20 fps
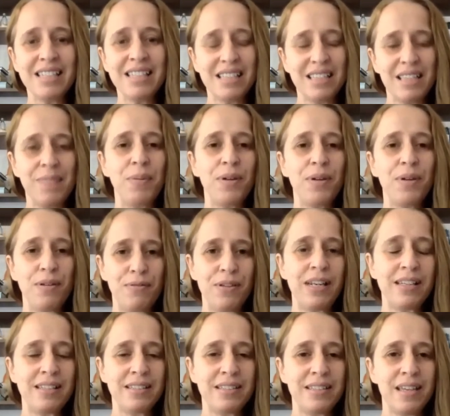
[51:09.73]
And
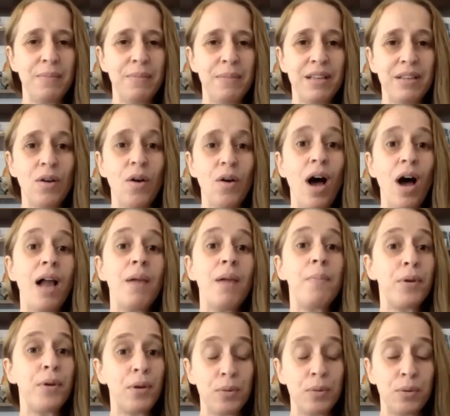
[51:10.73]
this, of course,
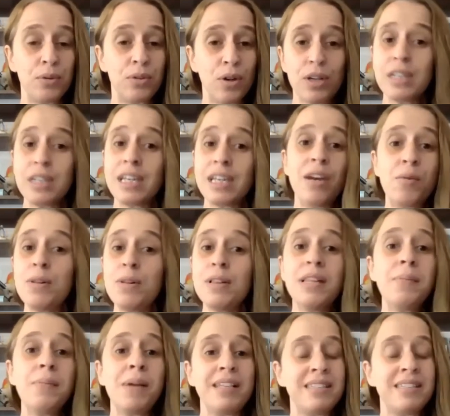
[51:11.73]
poses
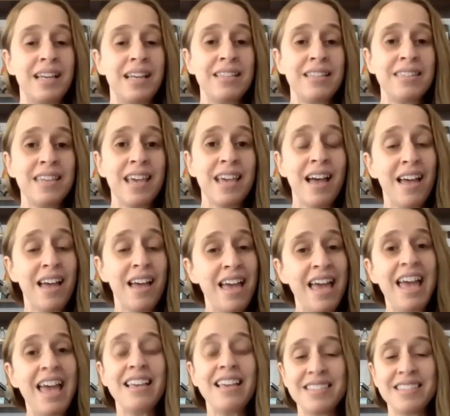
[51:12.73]
barriers to the
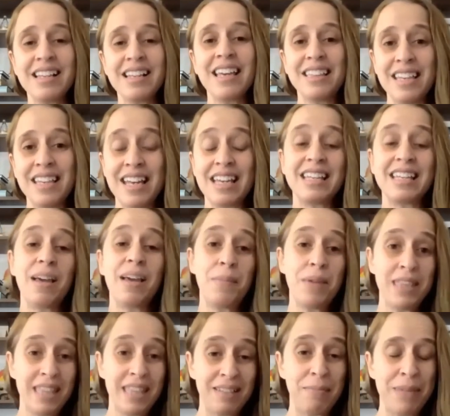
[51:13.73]
producers, which
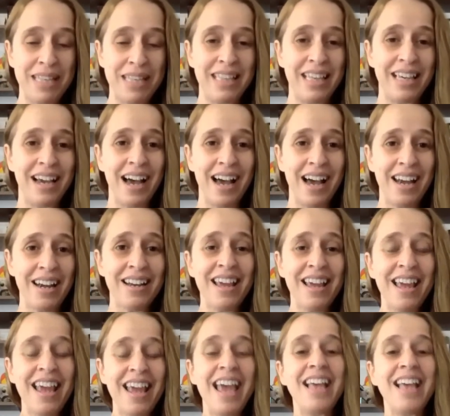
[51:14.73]
ultimately is the
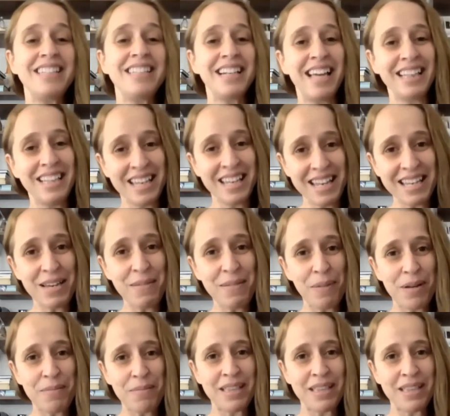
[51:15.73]
one that has to
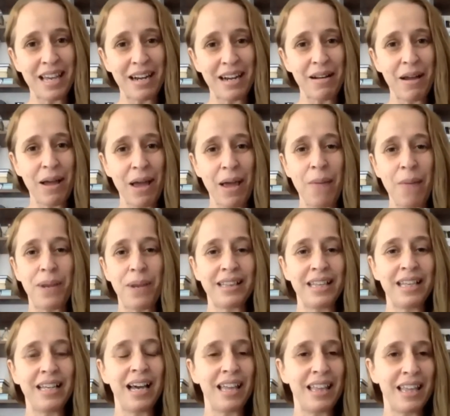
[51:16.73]
mitigate, is the one
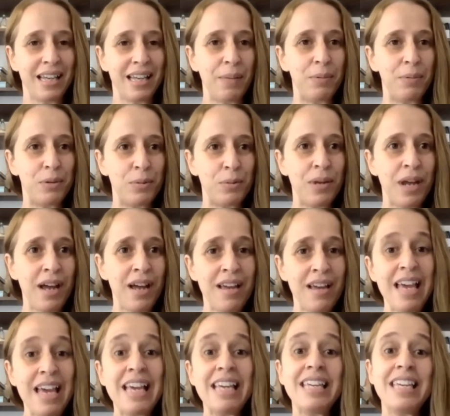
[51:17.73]
that has to
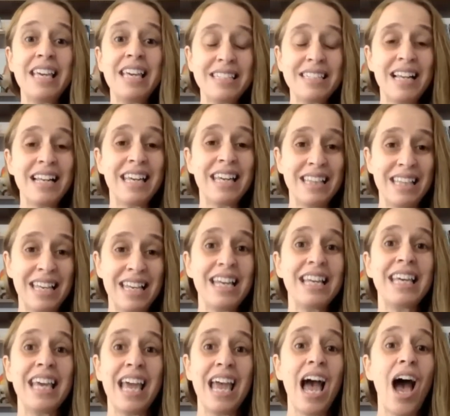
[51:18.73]
implement um,
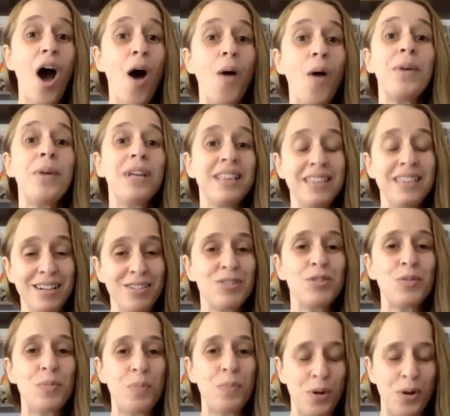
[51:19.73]
sequestration
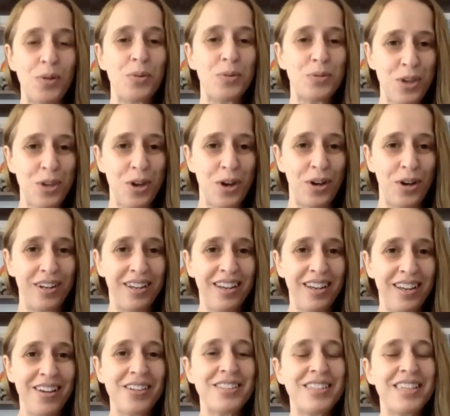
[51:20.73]
practices, and is the
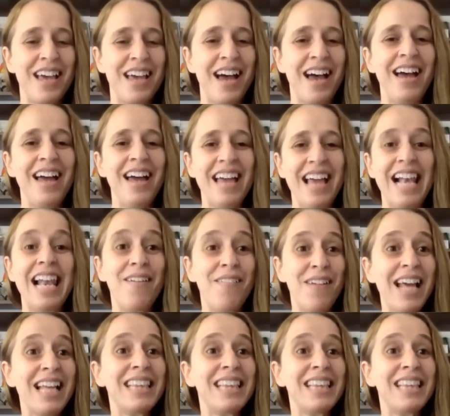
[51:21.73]
one that needs to
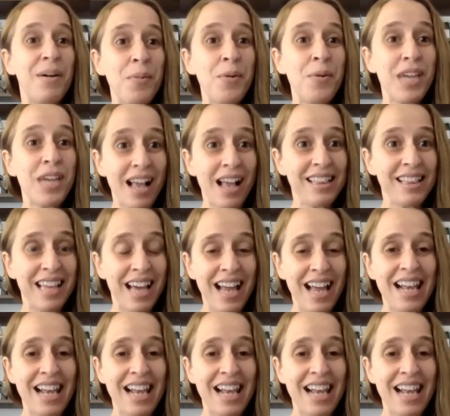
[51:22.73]
increase their yield.